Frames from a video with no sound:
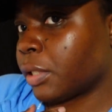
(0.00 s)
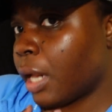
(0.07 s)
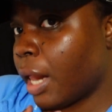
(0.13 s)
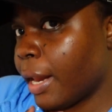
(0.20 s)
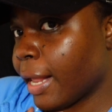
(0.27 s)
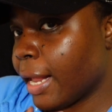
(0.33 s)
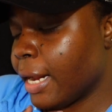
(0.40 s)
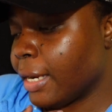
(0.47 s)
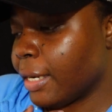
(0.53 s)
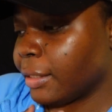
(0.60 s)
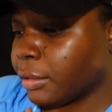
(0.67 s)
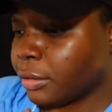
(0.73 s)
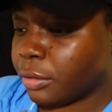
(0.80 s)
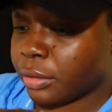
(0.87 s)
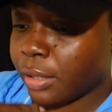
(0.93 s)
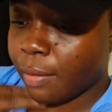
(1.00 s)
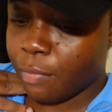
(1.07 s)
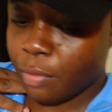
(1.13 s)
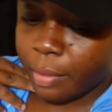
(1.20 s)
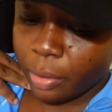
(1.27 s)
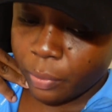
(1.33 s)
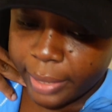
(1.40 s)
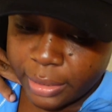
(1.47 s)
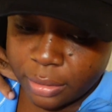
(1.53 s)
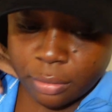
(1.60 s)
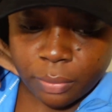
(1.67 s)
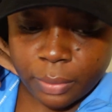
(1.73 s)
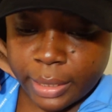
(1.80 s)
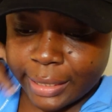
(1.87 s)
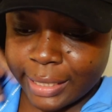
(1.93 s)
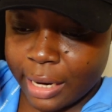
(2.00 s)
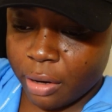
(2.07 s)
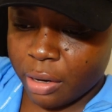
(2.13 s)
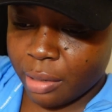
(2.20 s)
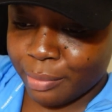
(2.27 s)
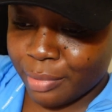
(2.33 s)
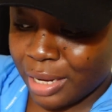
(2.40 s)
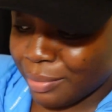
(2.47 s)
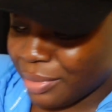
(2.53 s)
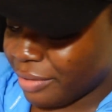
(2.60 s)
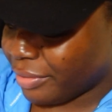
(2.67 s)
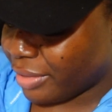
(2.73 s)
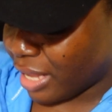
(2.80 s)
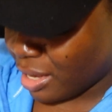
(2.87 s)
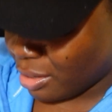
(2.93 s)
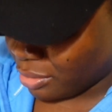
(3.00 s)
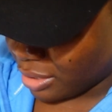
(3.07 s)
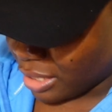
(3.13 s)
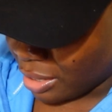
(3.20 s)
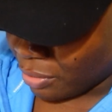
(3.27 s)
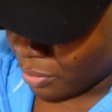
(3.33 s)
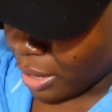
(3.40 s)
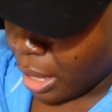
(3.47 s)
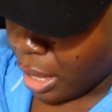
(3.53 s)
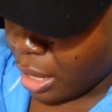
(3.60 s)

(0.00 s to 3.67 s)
Hi guys, I'm on my way to work now. I'm leaving the house now.